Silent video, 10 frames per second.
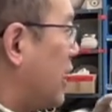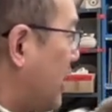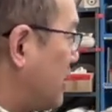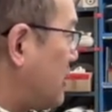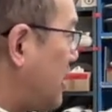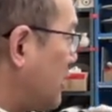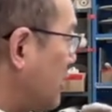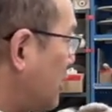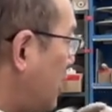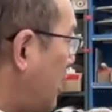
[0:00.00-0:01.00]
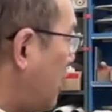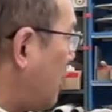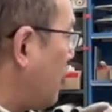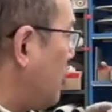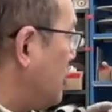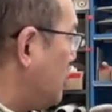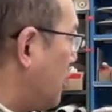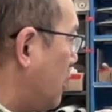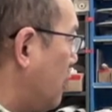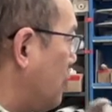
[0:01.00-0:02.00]
has taken care and
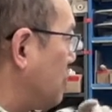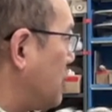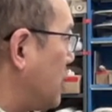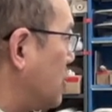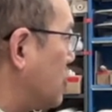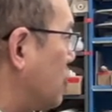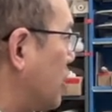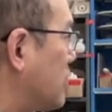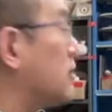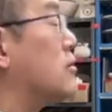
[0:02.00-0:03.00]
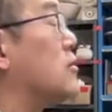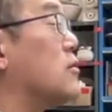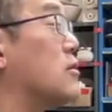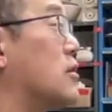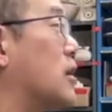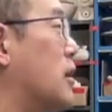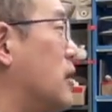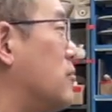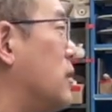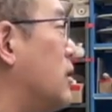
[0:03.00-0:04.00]
love and making sure like this isn't going to
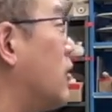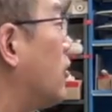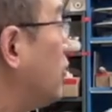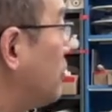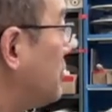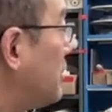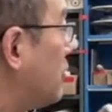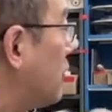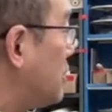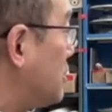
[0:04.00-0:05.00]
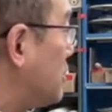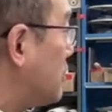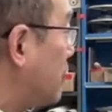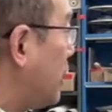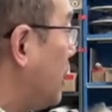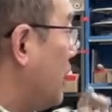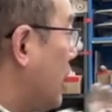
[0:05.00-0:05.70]
cut me or hurt me or anything, right?